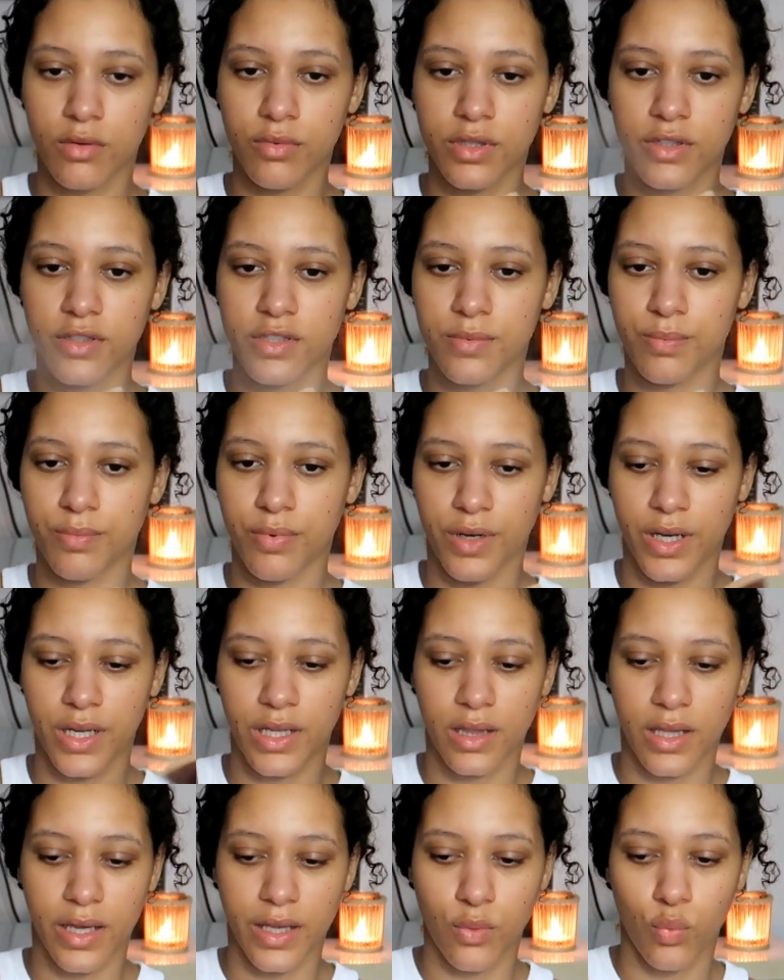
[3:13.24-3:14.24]
going to
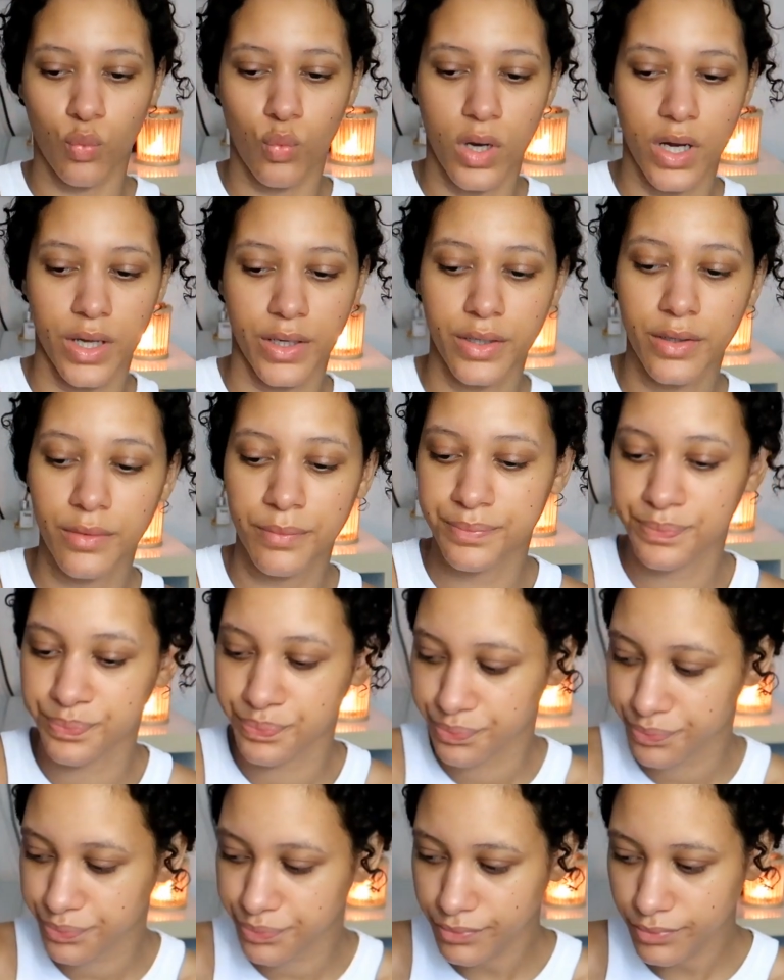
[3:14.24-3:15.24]
spray like one
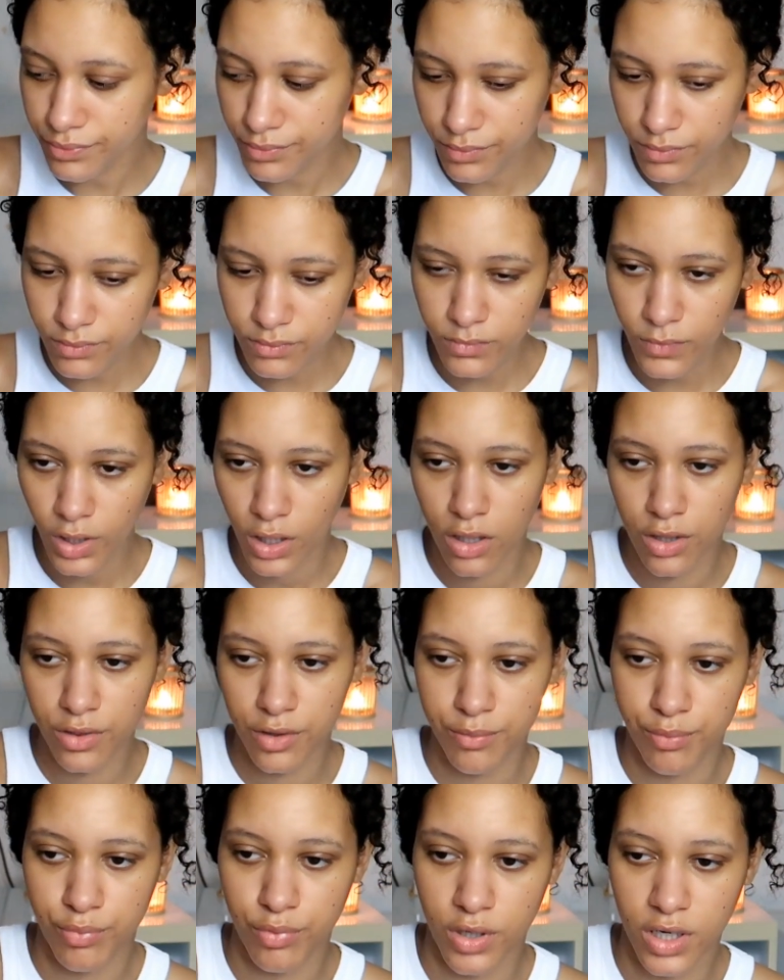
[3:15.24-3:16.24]
on
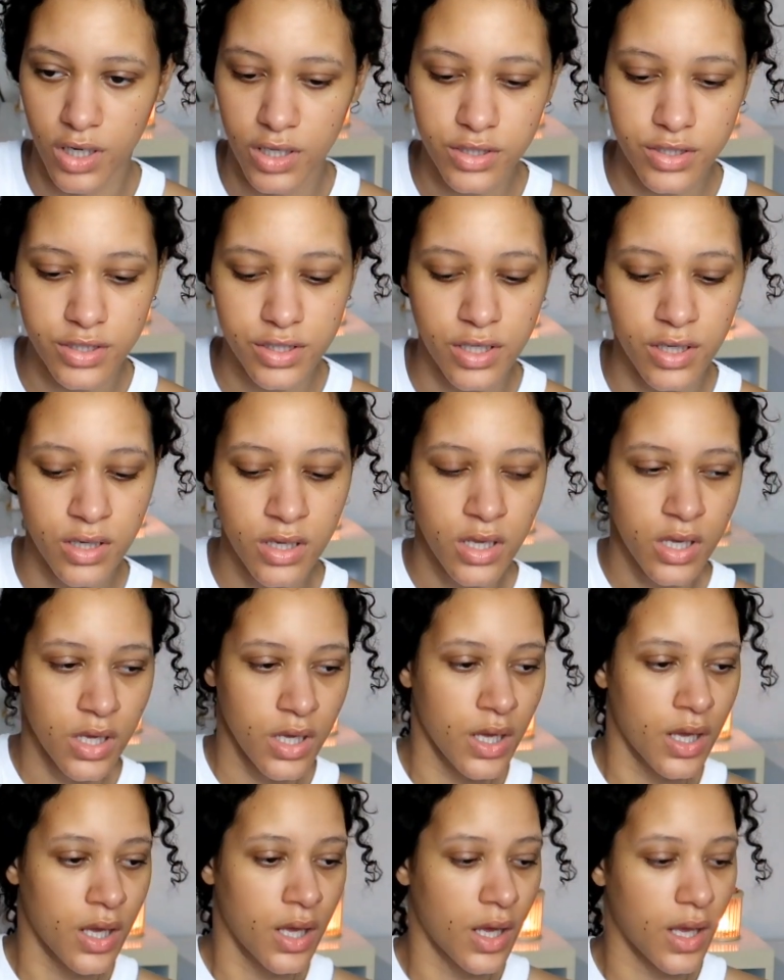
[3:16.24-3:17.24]
the brush,
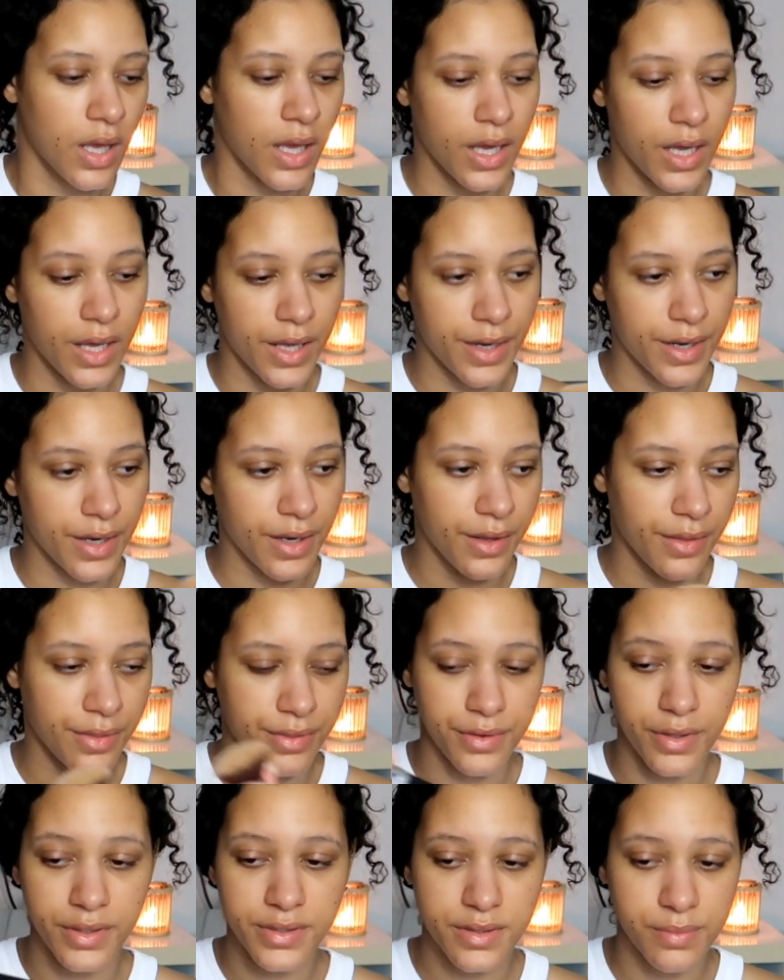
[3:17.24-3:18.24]

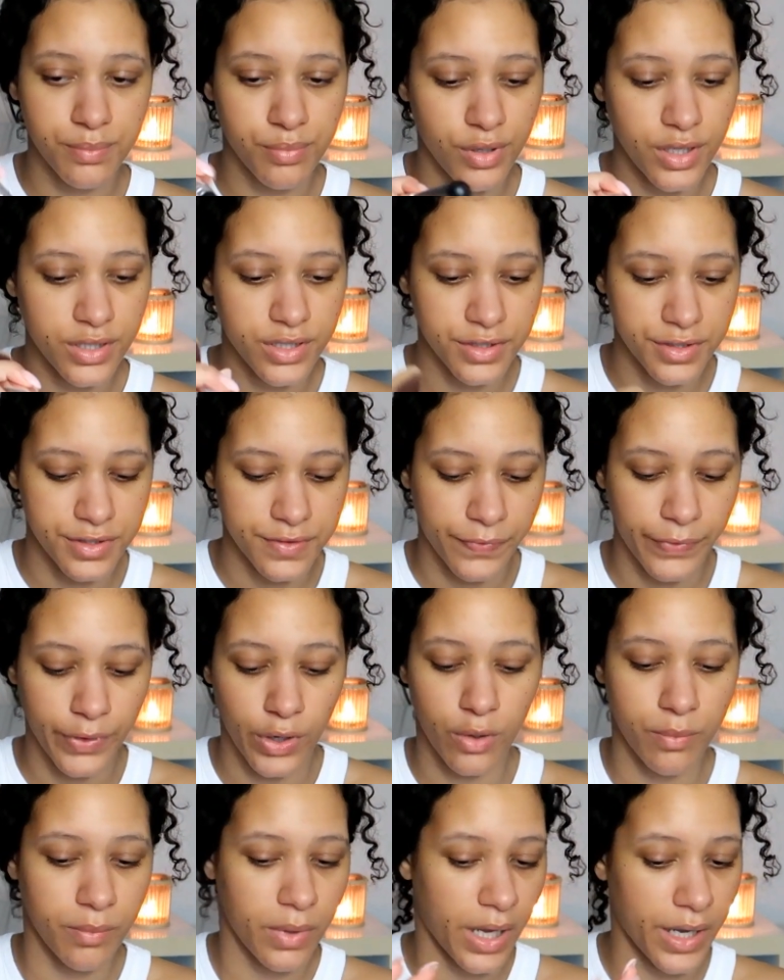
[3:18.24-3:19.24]
and this brush is
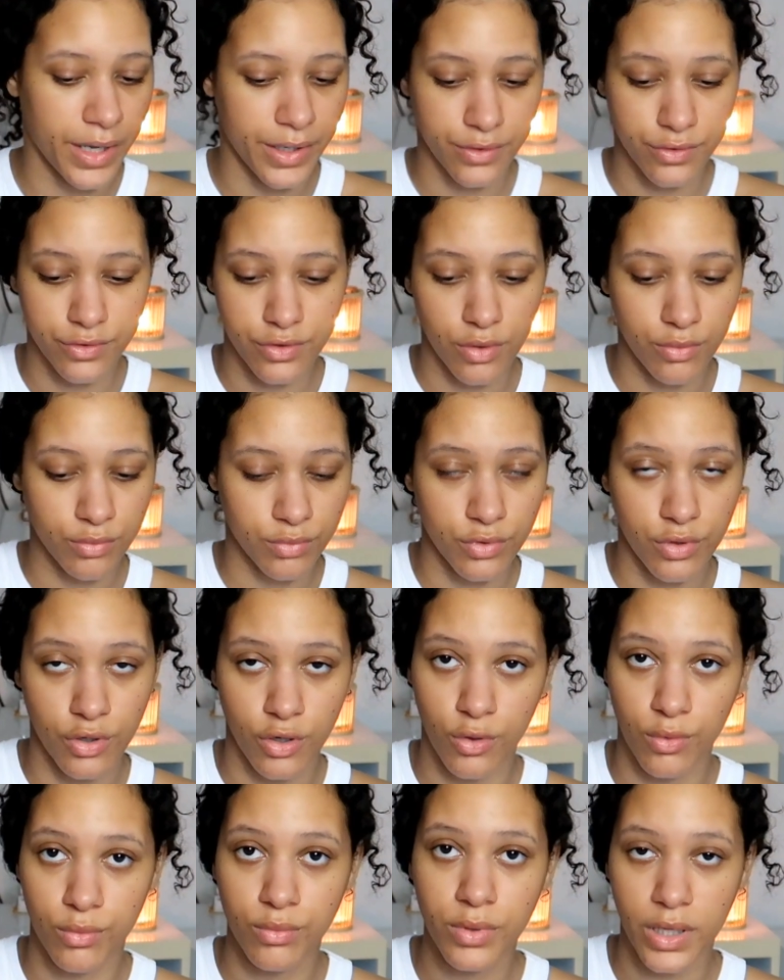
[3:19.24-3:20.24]
from I don't
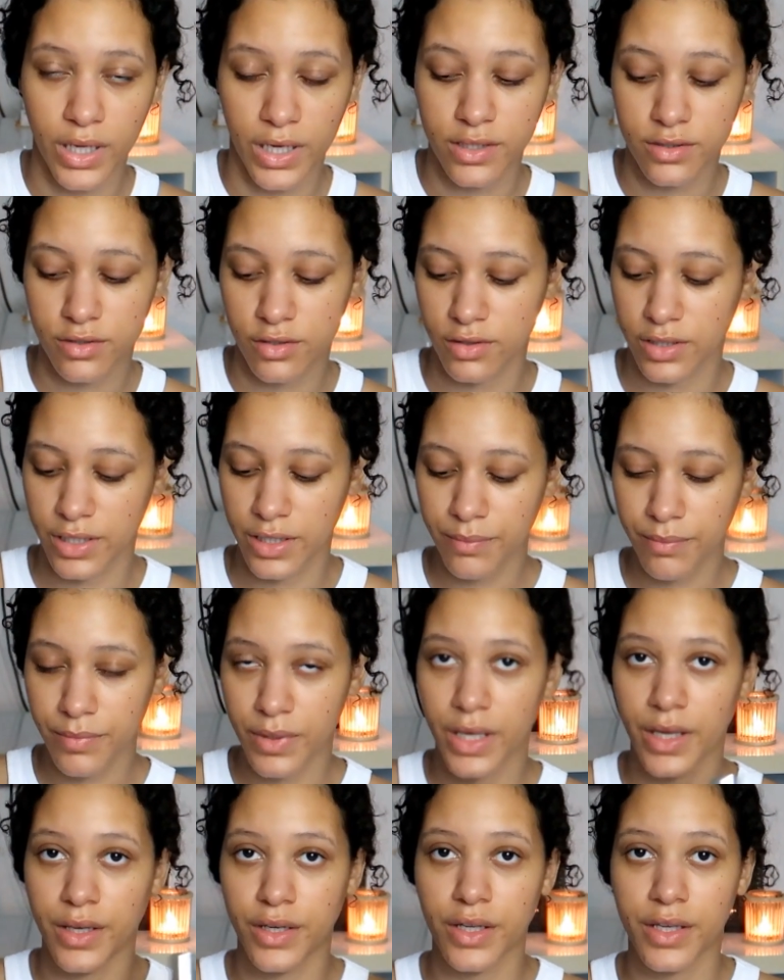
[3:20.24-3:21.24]
know actually.
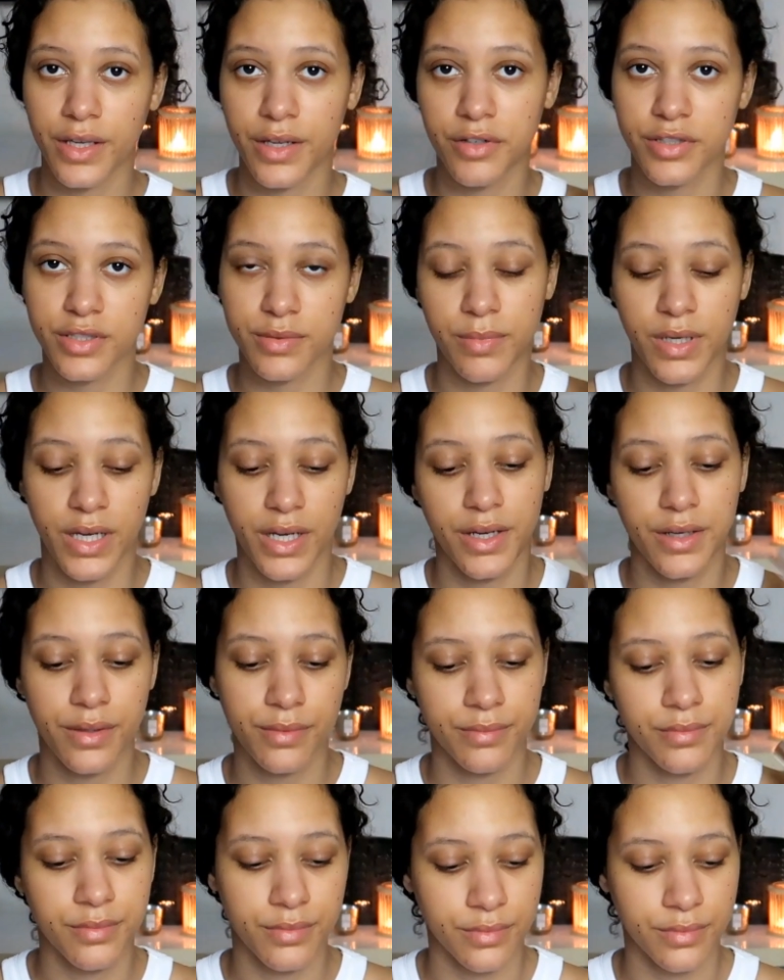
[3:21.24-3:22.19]
And here's my